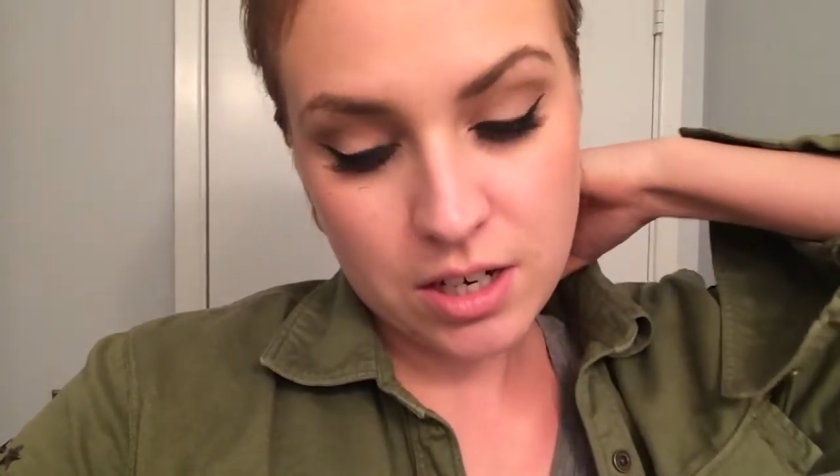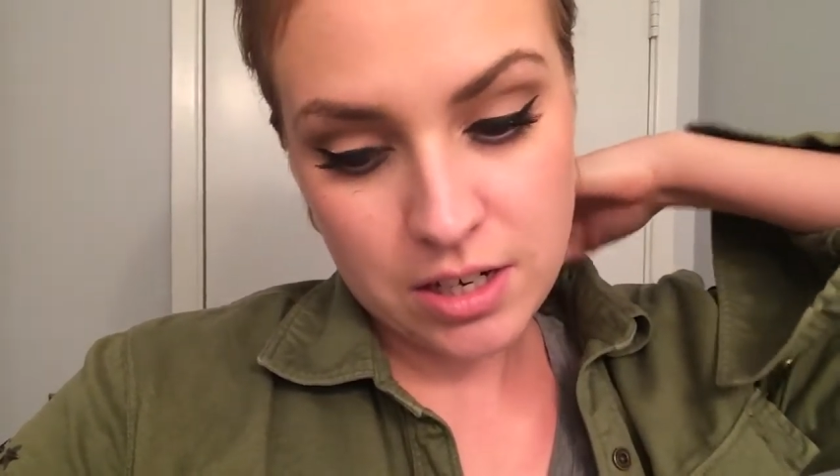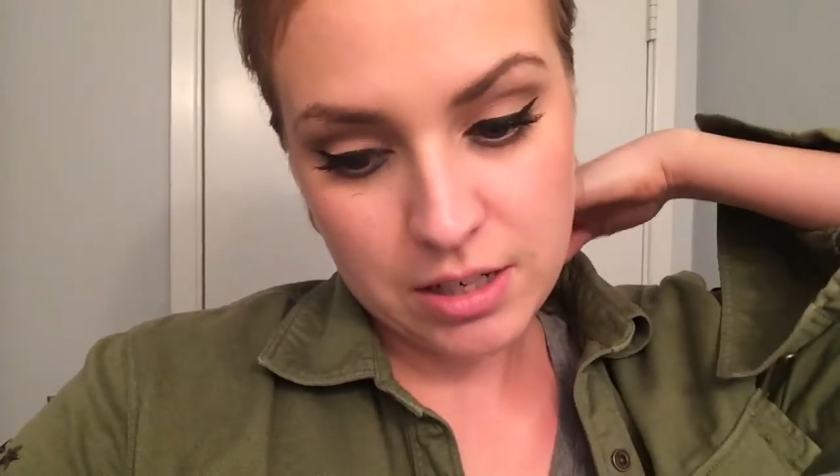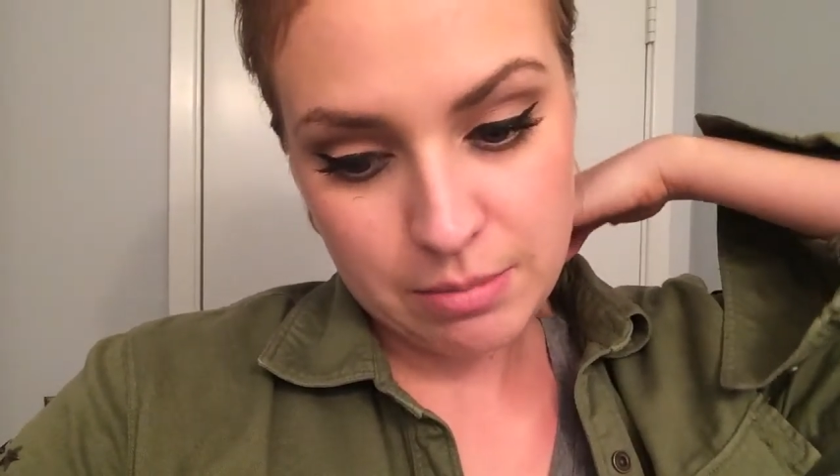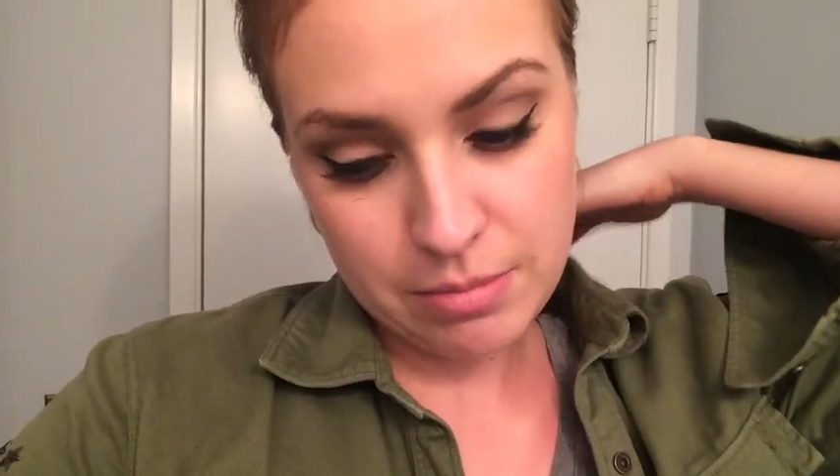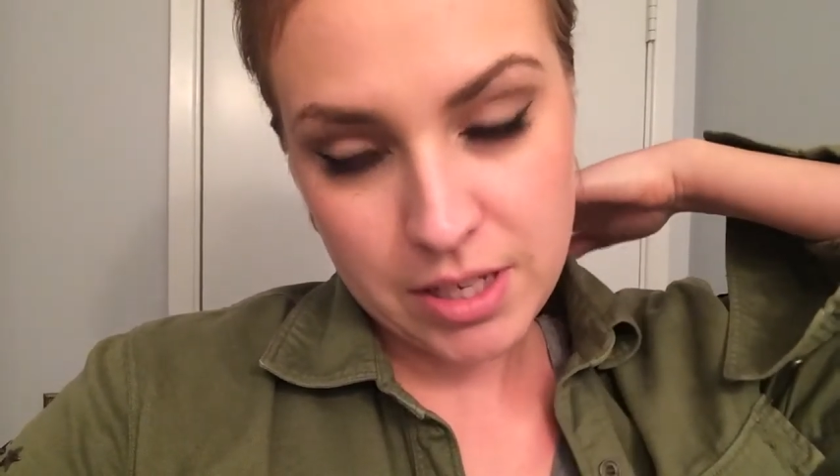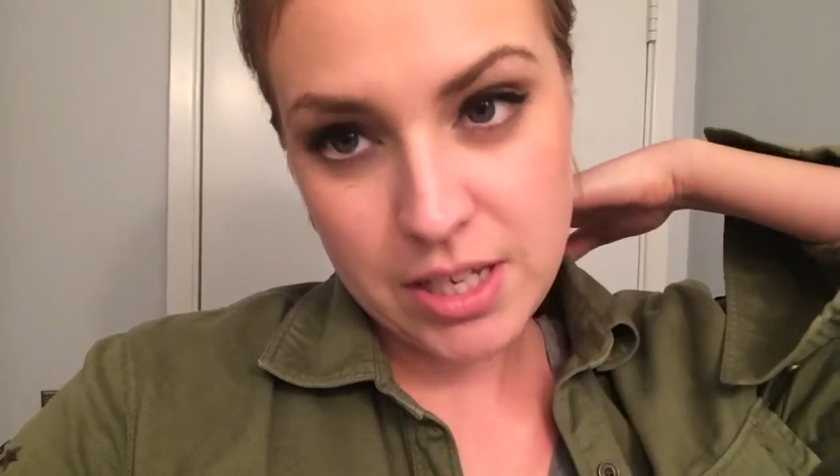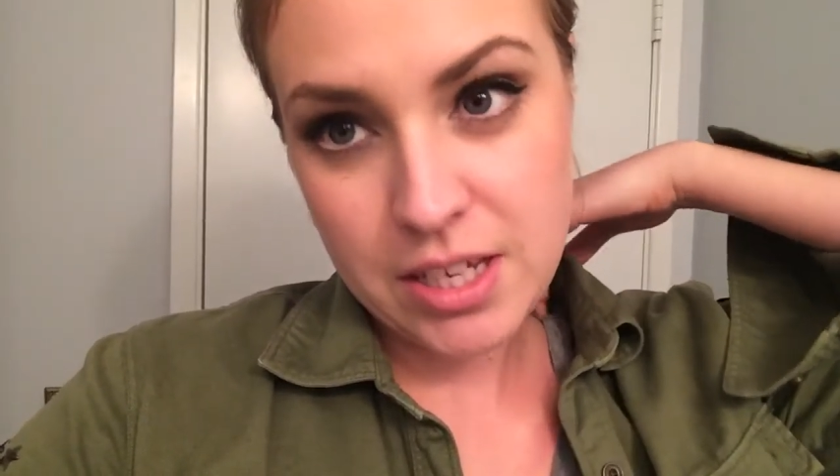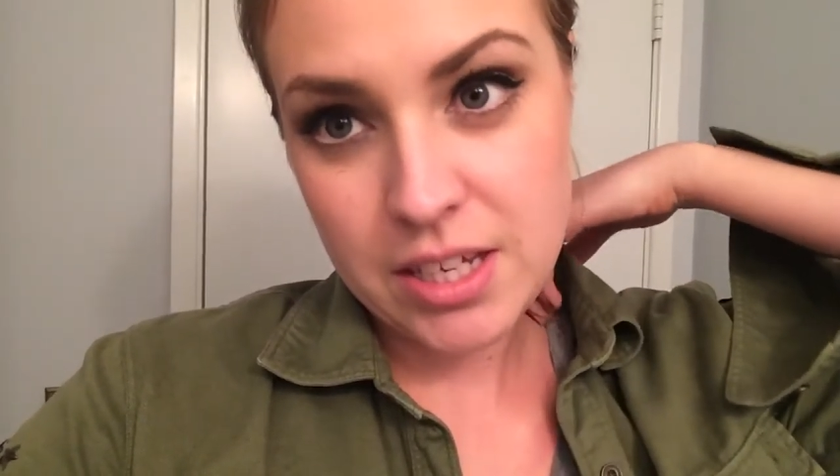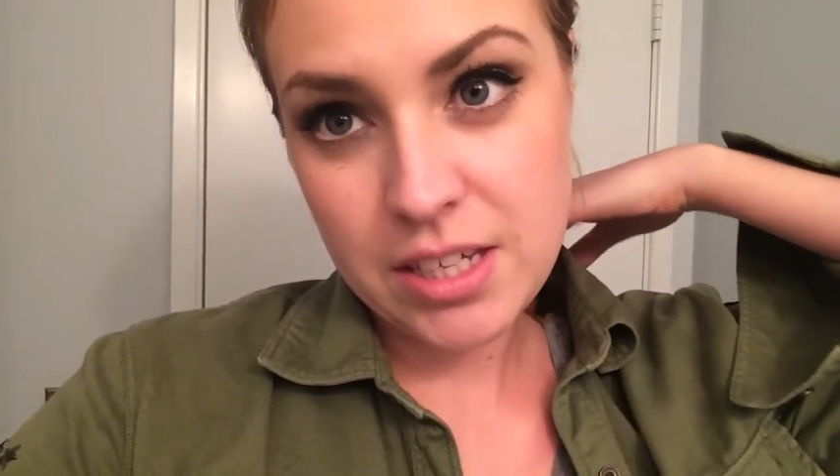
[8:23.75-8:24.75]
Um,
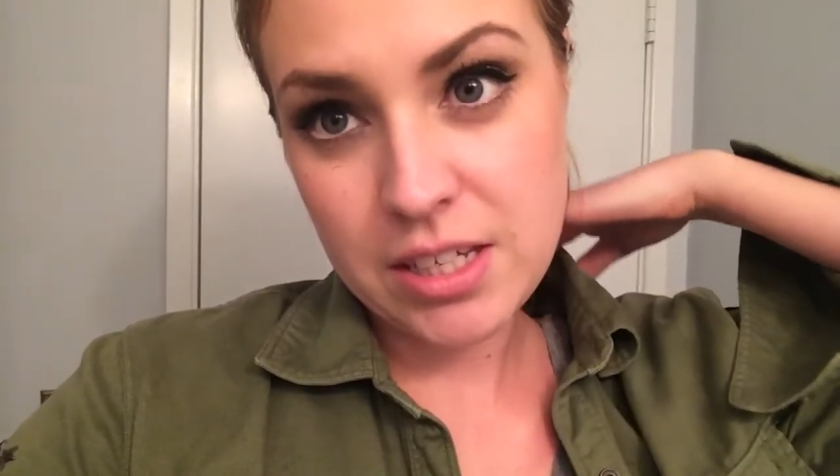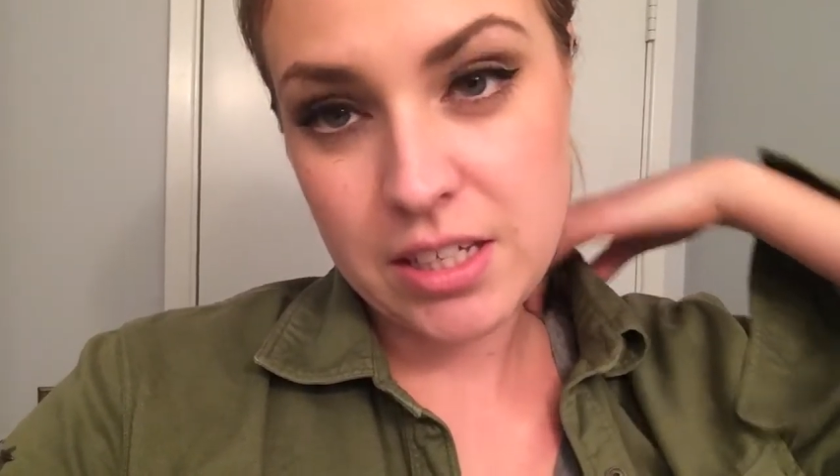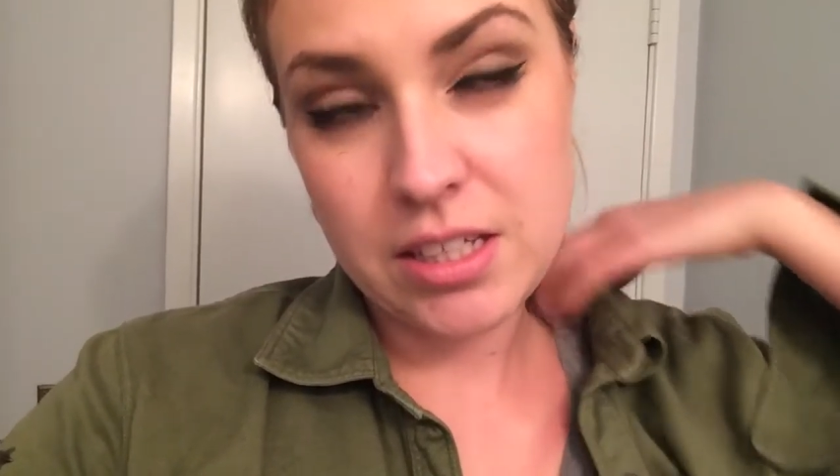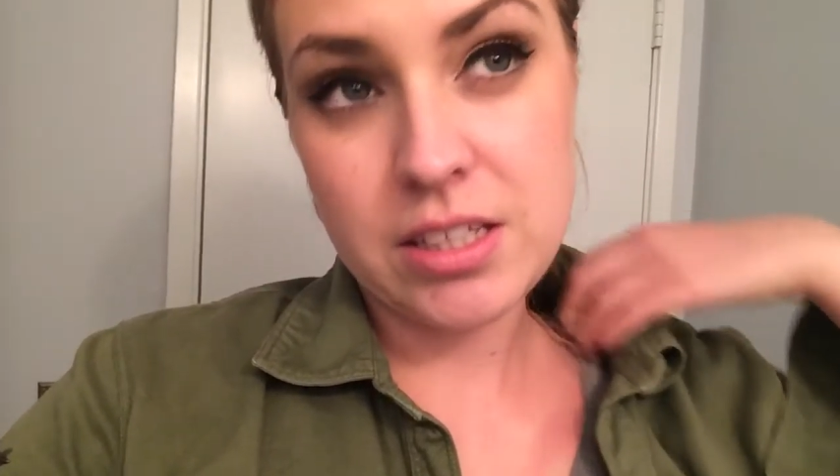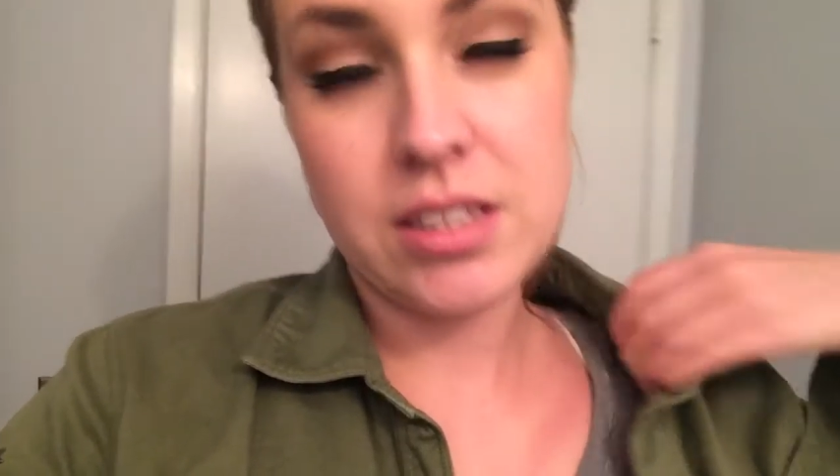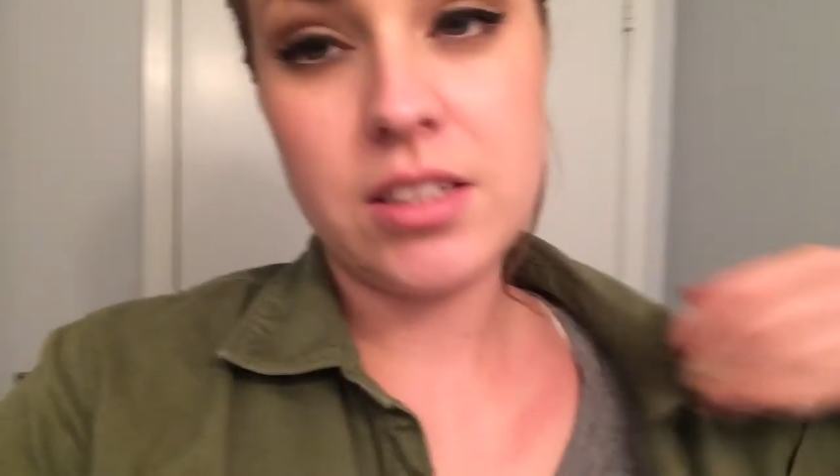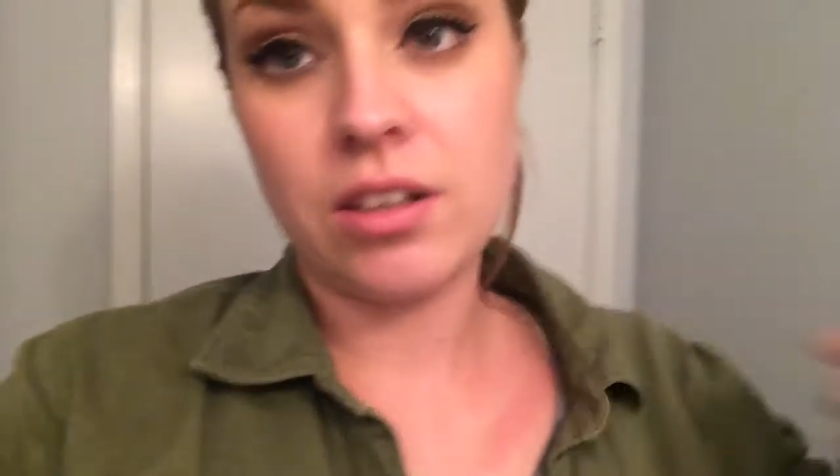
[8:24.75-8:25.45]
he is,